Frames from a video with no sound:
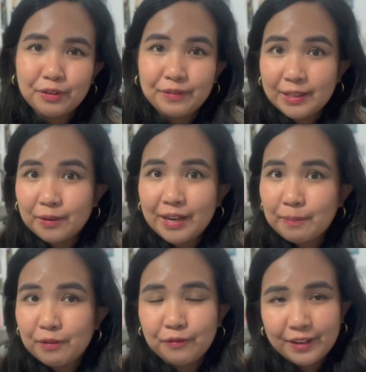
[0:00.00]
fellow
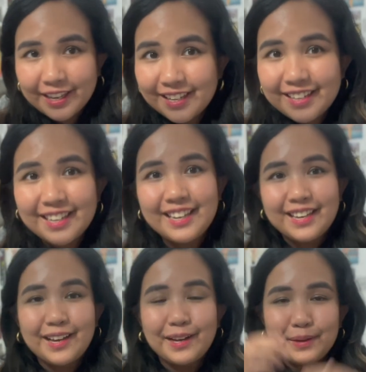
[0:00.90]
MFA
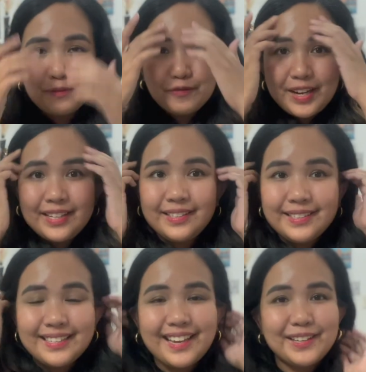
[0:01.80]

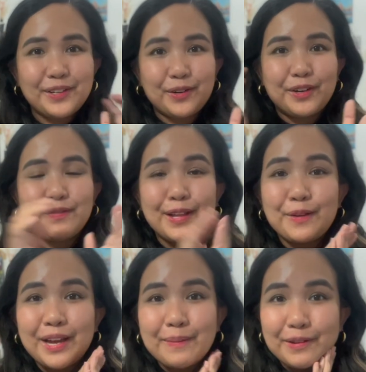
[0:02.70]
friends and your
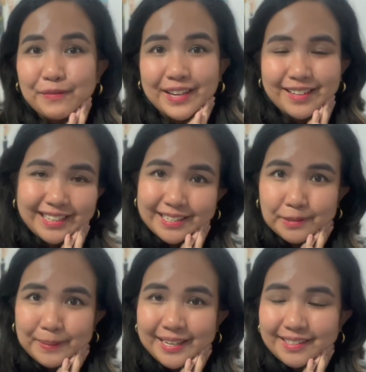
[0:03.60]
fellow MFA
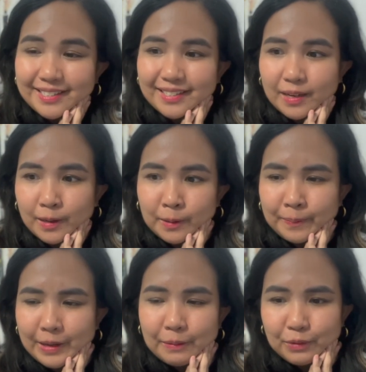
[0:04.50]
classmates.
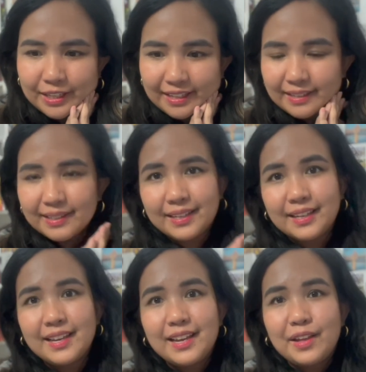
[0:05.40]
I'm
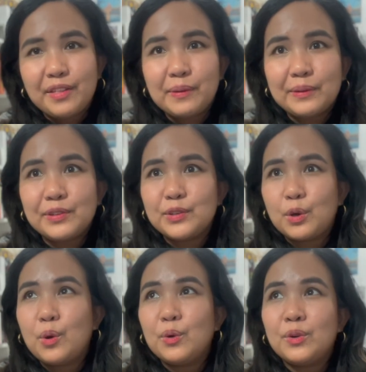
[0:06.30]
realizing throughout this
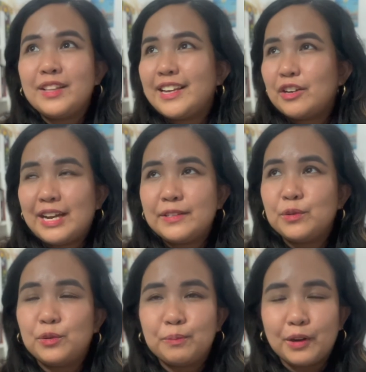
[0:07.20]
whole like grad
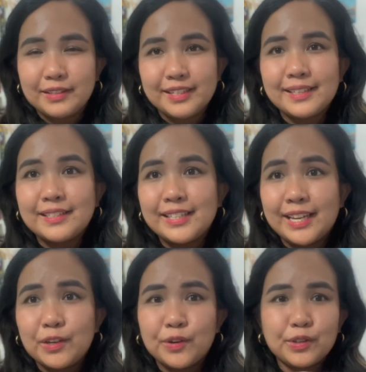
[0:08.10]
school process
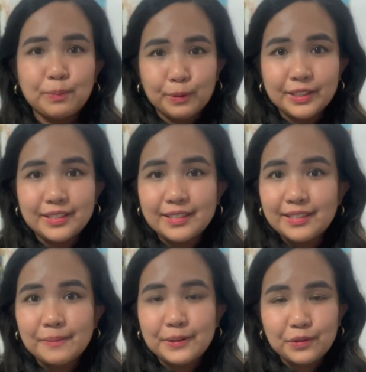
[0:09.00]
that your support
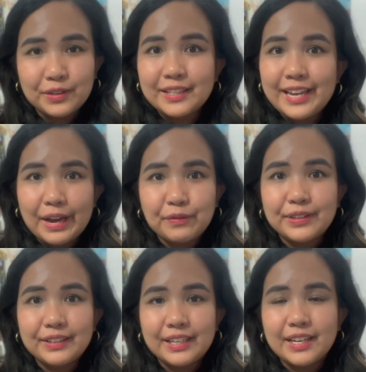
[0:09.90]
system is really
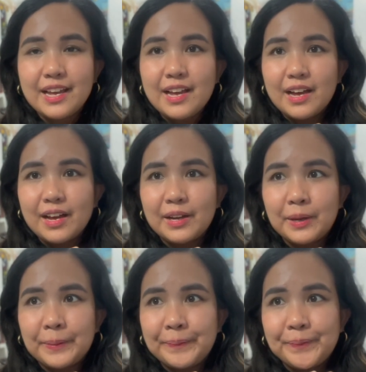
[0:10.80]
everything.
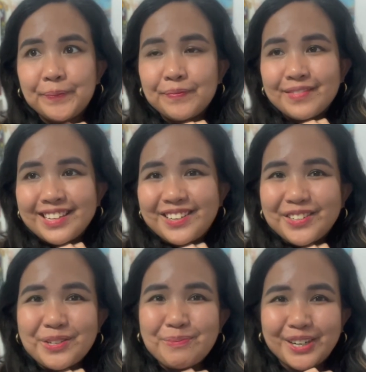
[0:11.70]
Your
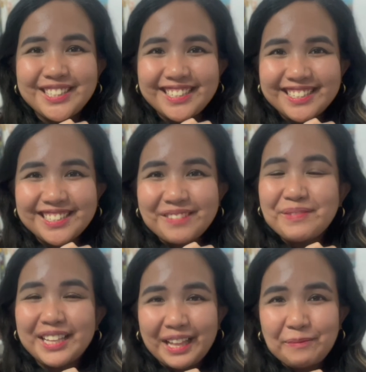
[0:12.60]
support system
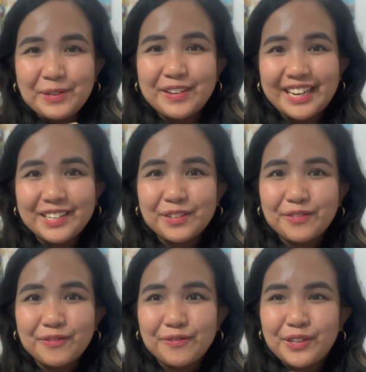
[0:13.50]
will help you kind
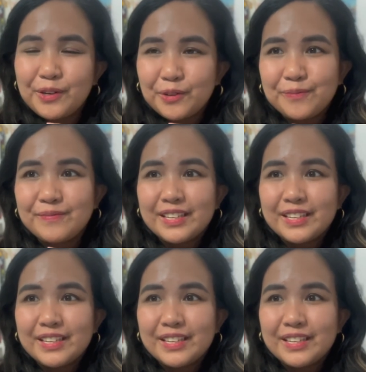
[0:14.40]
of, you know,